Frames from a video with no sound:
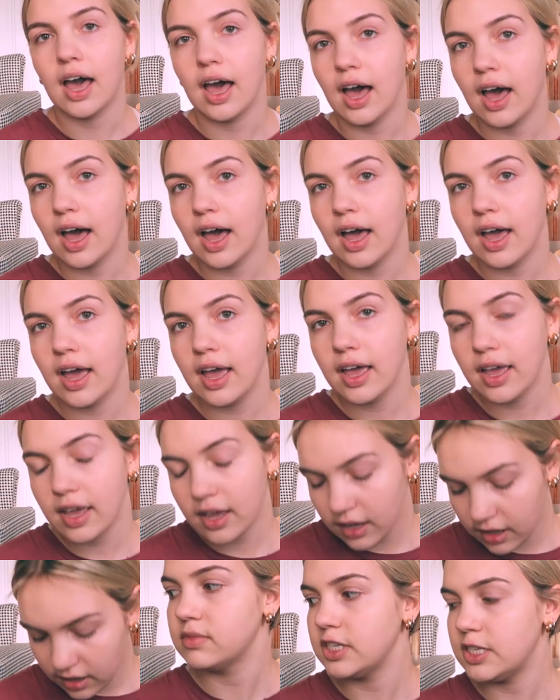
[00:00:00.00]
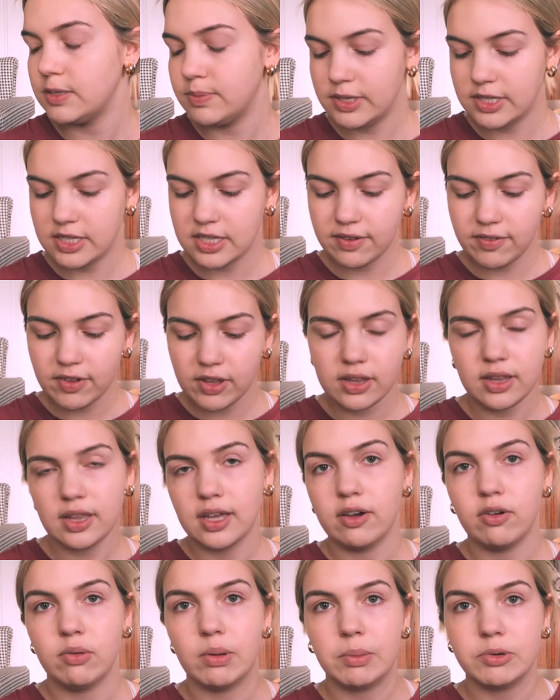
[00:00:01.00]
I
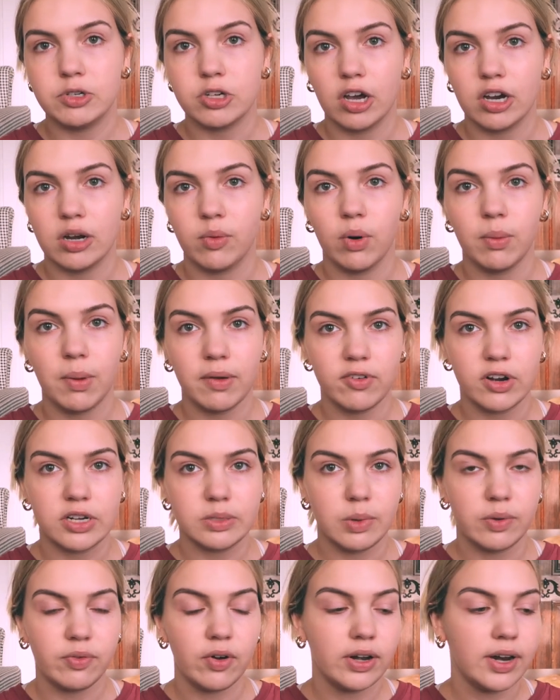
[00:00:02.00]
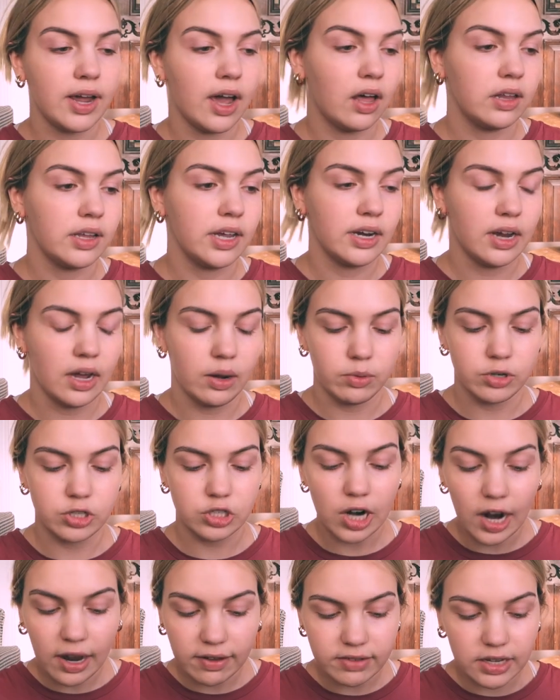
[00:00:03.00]
specifically remember talking to one of my friends. My friend Callie and I were
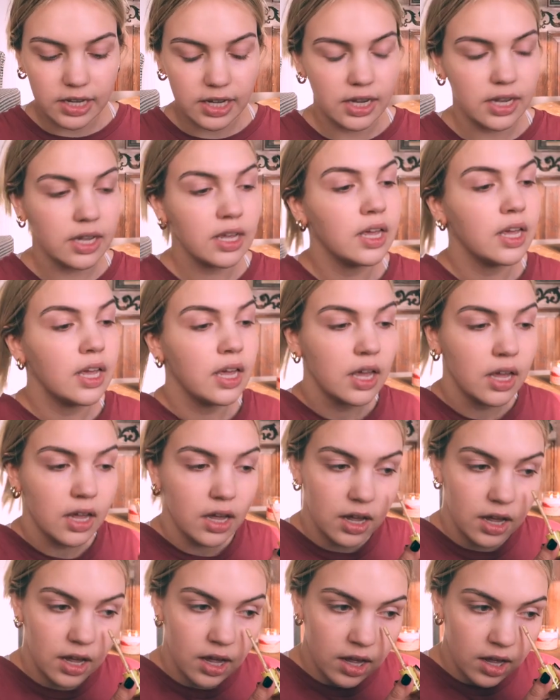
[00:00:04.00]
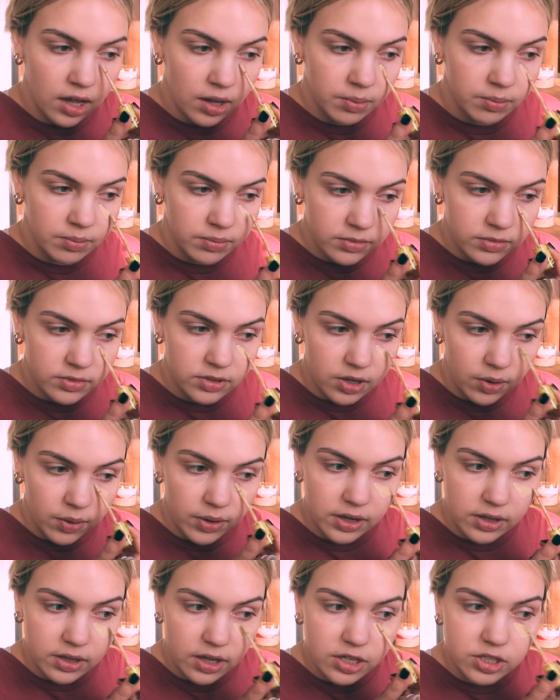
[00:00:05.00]
driving,
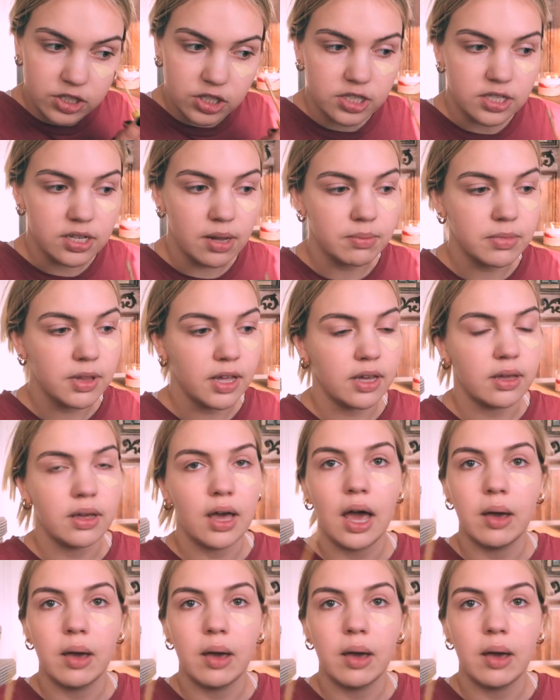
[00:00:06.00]
going to lunch or something.